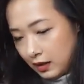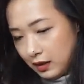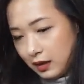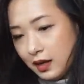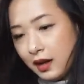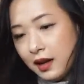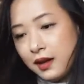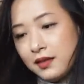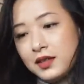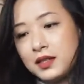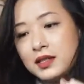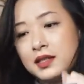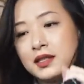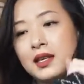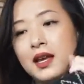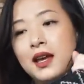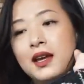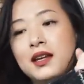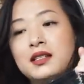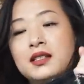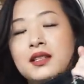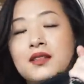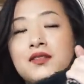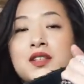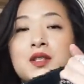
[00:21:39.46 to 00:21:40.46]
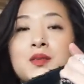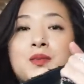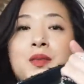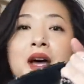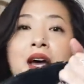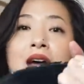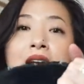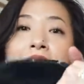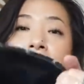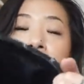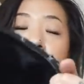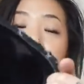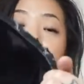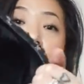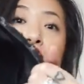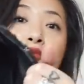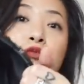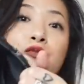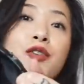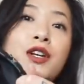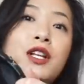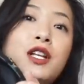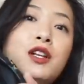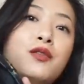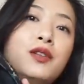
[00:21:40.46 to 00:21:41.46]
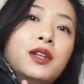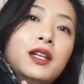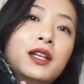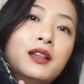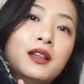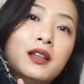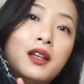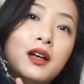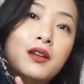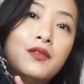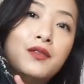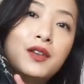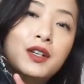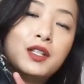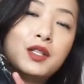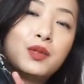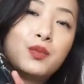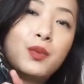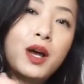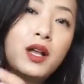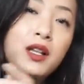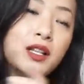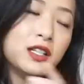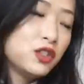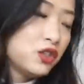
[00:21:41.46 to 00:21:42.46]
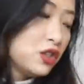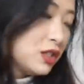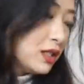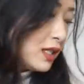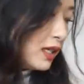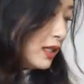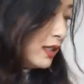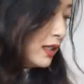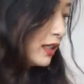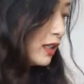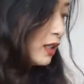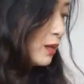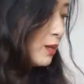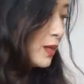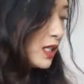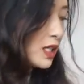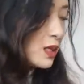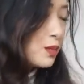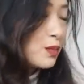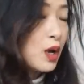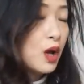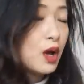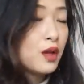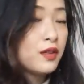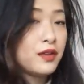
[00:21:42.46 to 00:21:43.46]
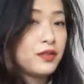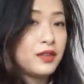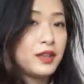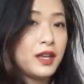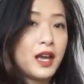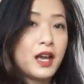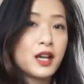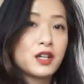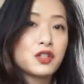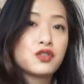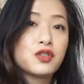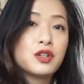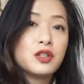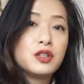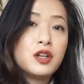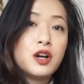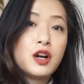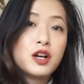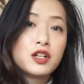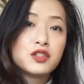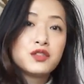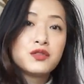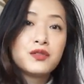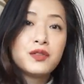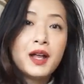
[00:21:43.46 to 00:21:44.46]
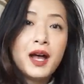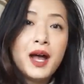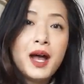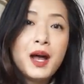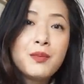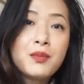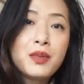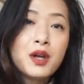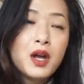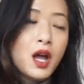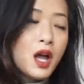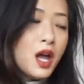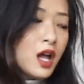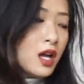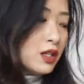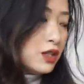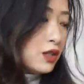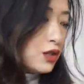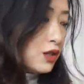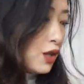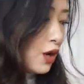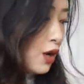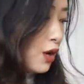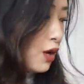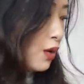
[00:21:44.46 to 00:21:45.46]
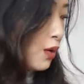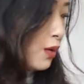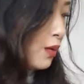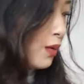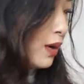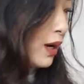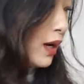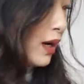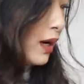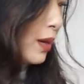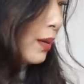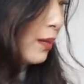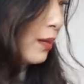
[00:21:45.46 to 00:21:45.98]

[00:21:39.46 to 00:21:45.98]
Yeah, the size of this bag I really, really love as well. It's just a little bit smaller than the extra large flap, so